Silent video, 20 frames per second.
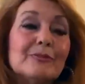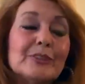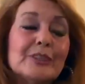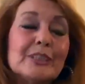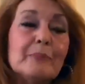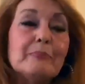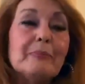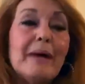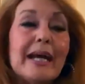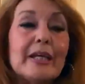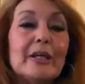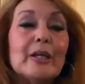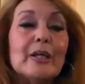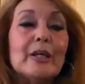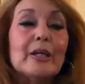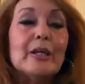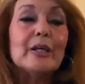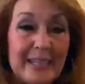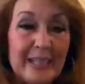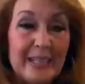for somebody
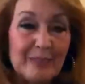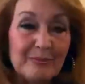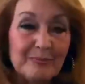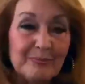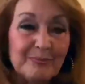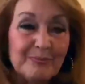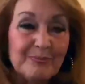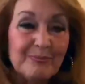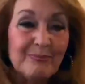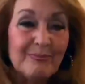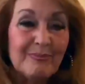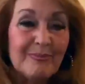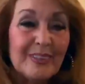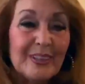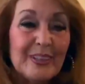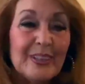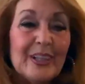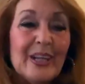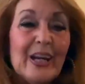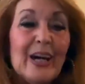who grew up with him,
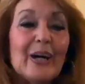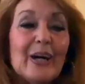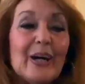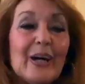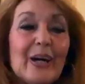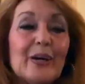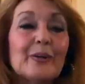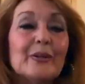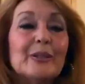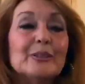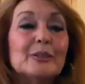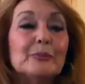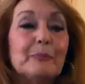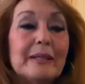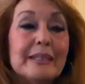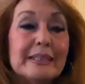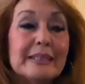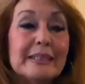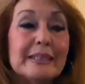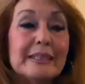you know, who
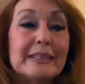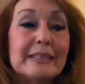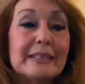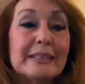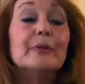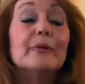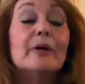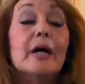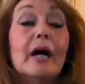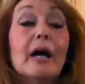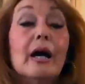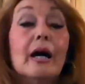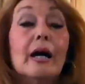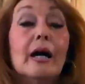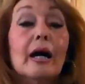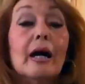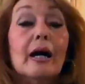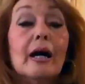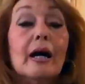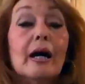spent time with him,
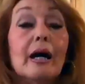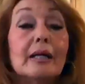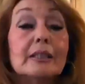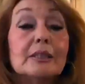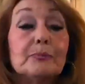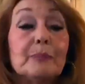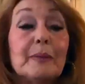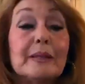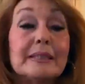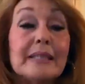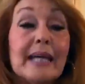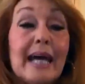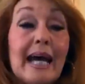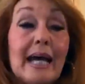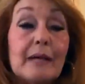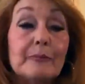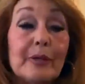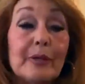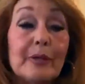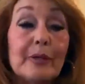who
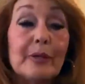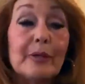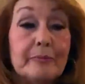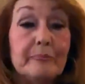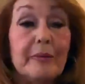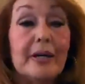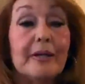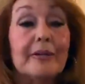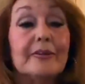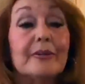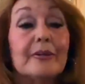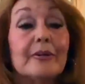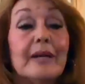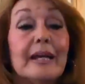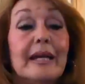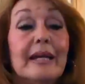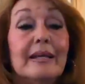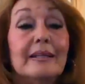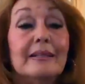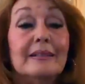spent time with our
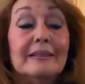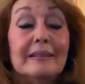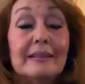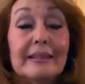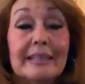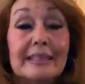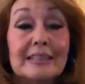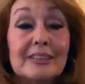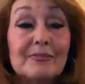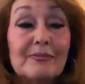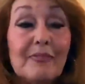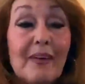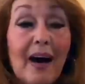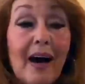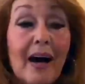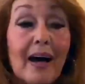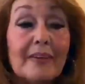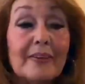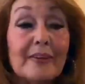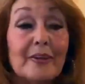grandmother and
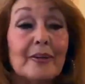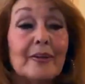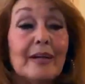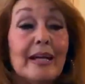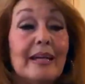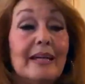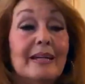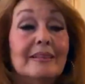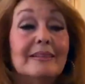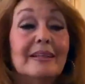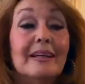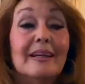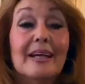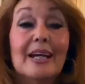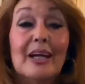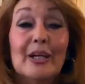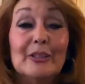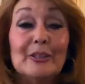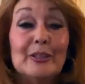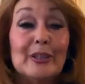his father
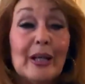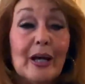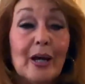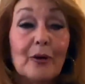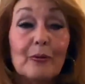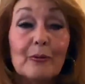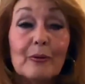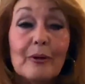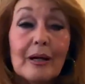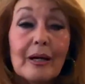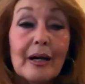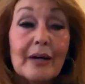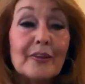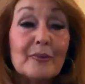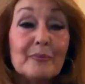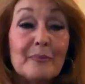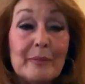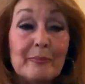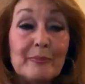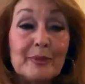and, you know,
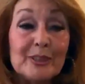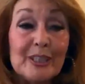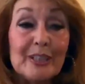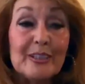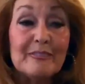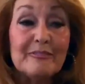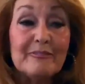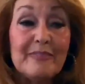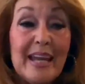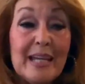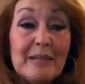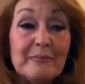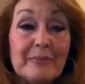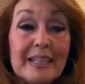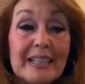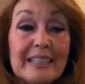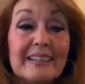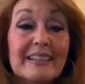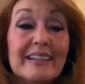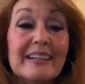other members of the
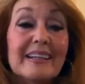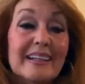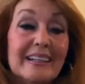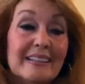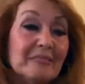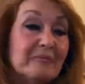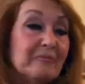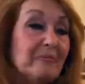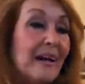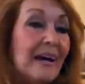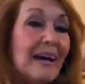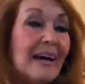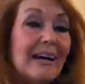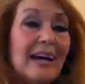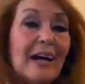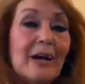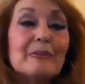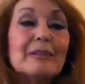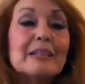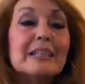family,
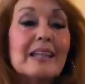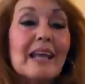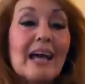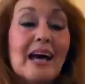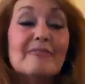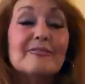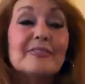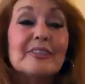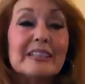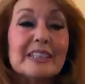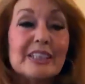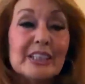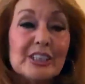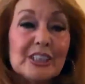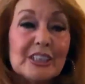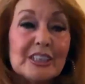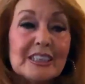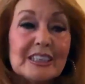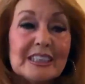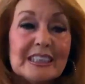I would love to
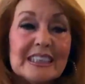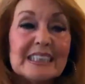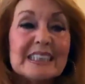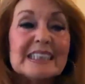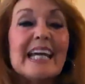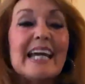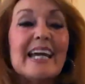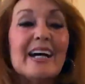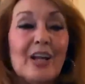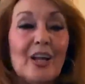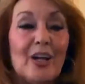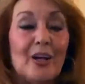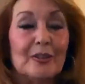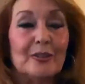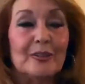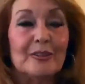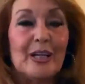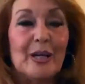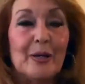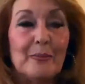just tell
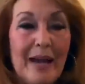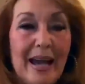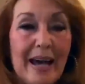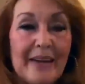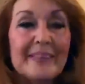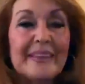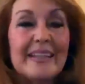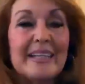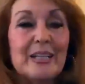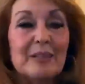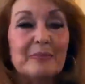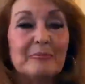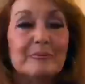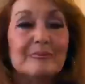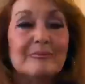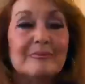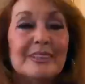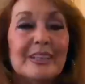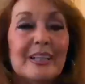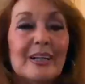her about them,
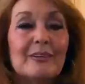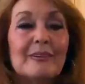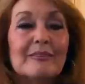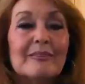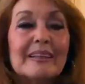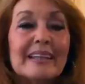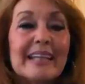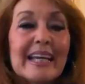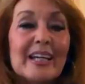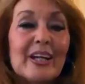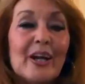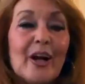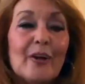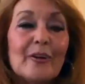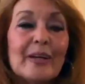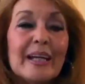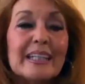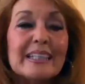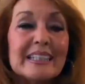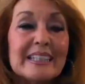you know, let
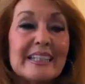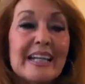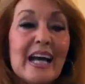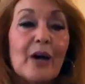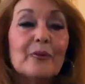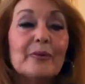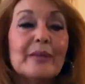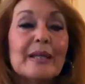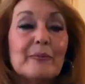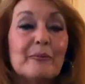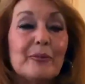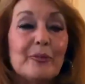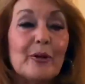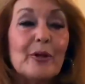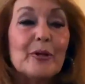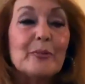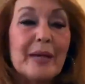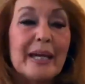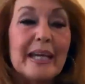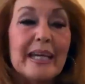her get to know them
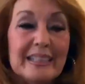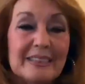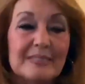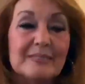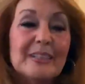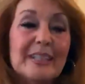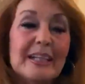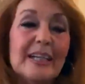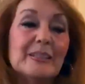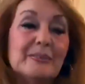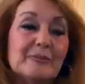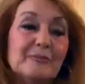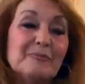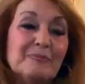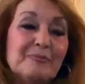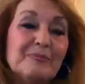through me, you know.